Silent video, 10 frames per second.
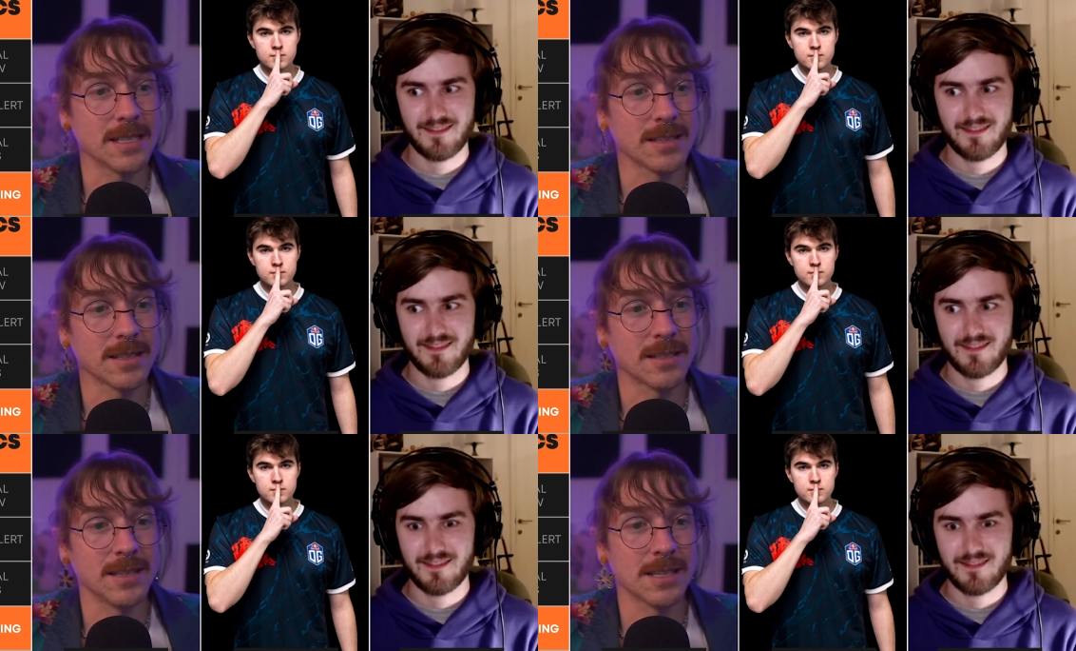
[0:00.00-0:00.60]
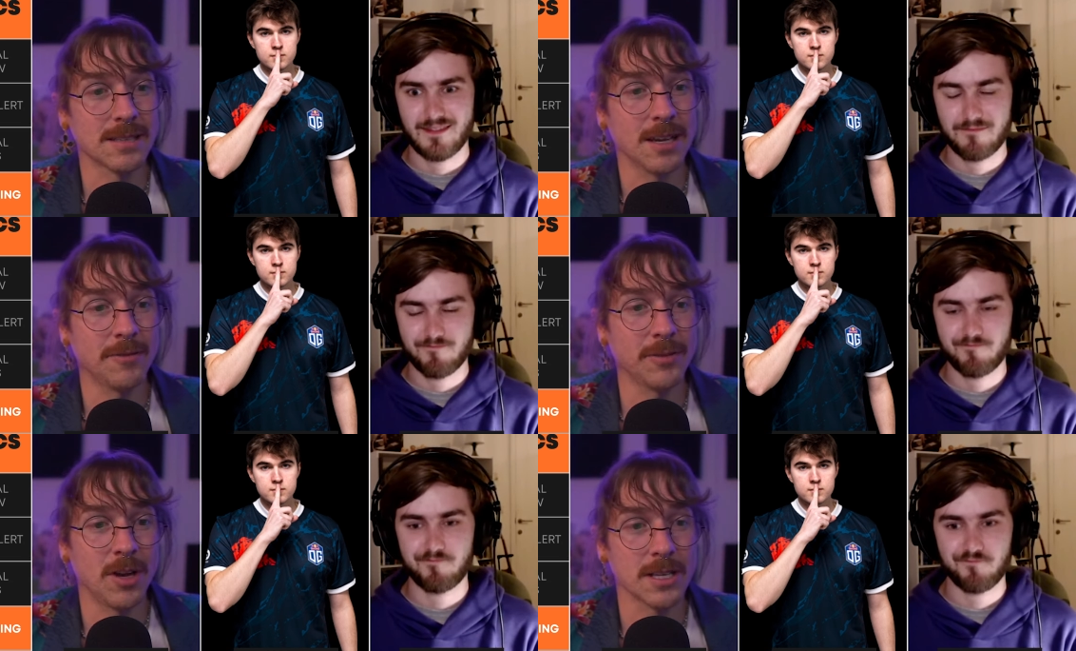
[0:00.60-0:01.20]
Speaker 1: This is a this is a tough
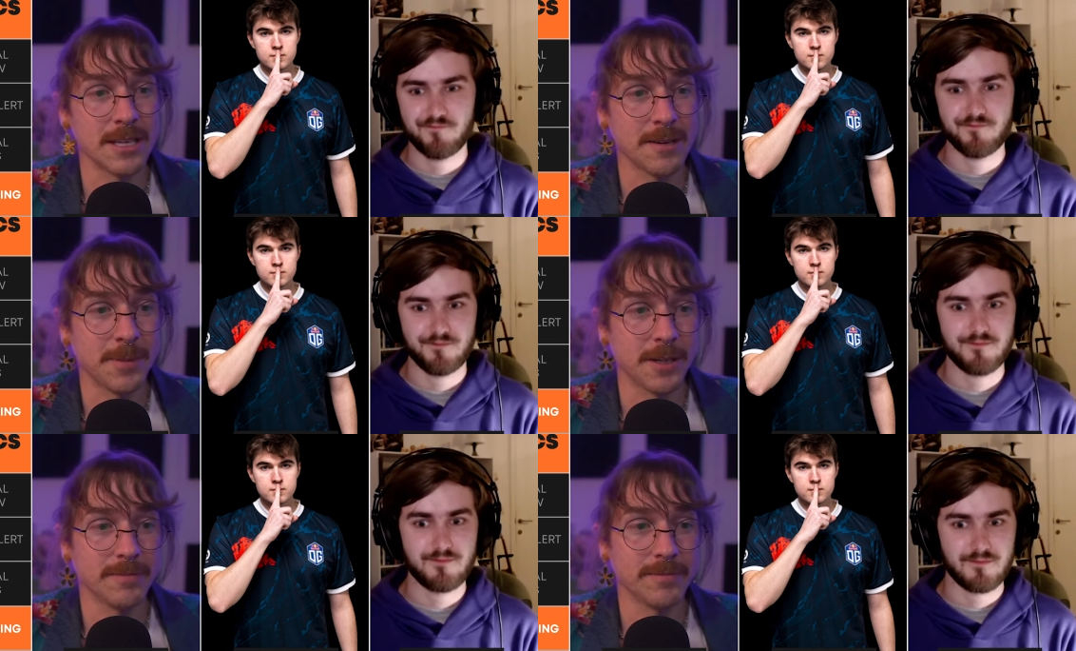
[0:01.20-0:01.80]
loss here. But